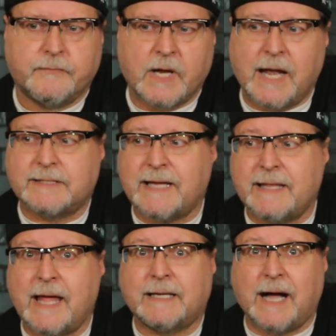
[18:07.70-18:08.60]
And I say
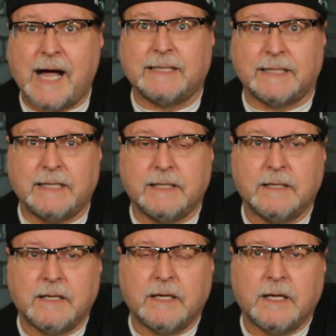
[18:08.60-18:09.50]
that kindly.
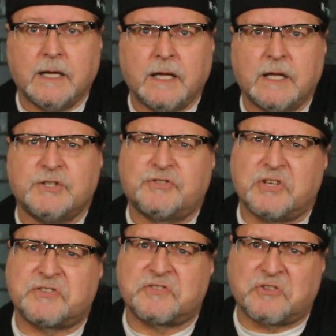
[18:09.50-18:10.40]

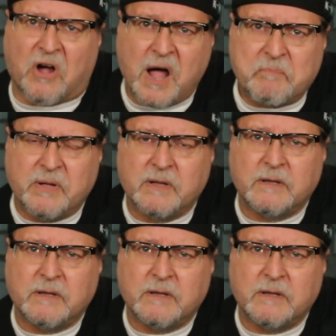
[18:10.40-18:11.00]
Just stop?